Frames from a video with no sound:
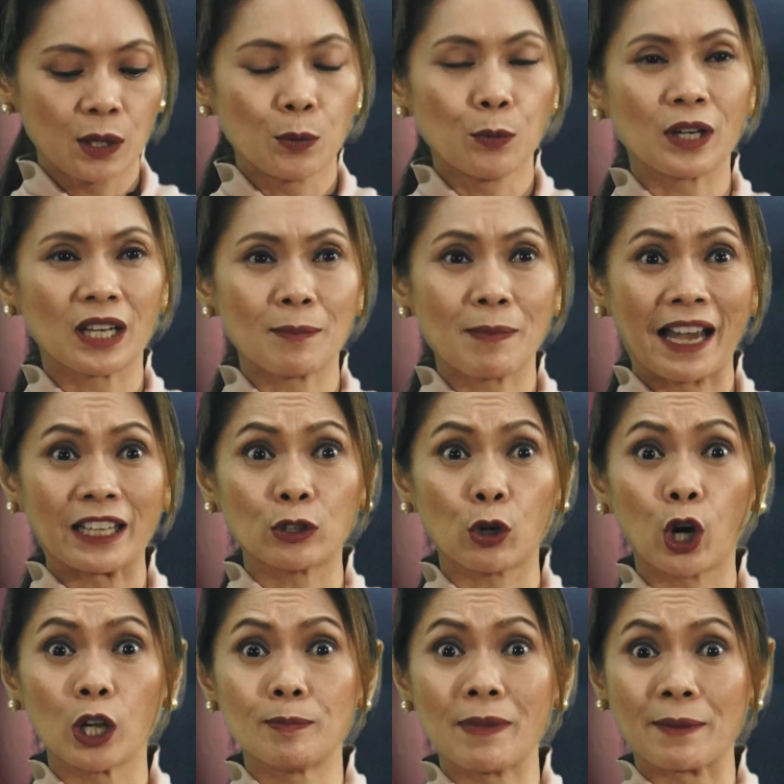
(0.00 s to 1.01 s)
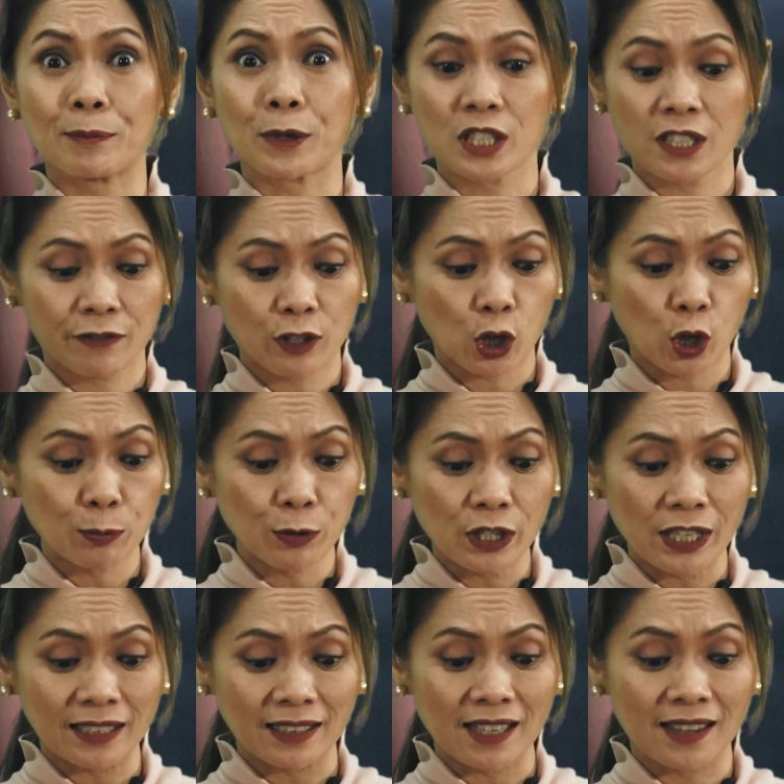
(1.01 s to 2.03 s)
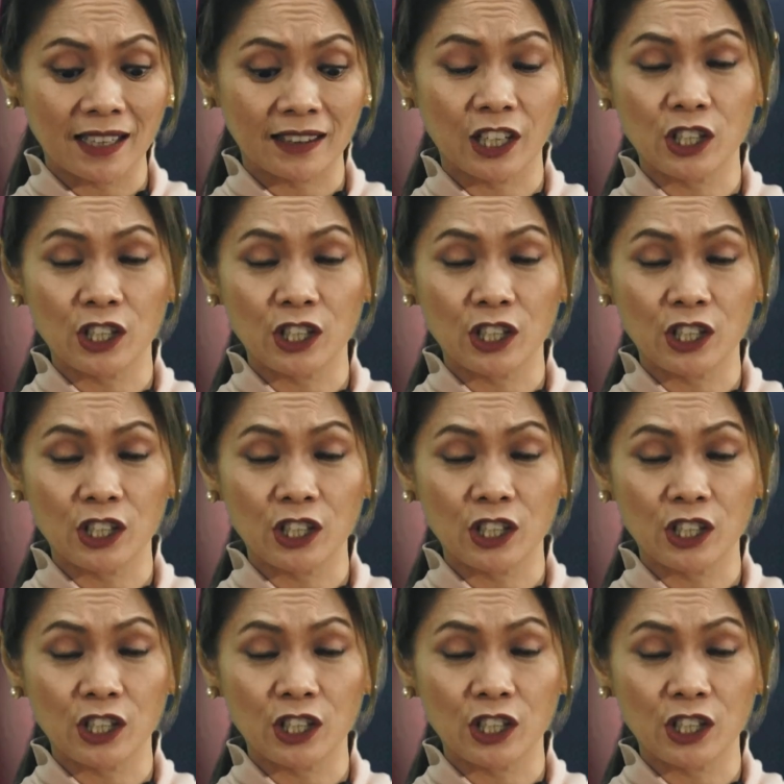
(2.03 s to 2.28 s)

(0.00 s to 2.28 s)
We remind all members of the community that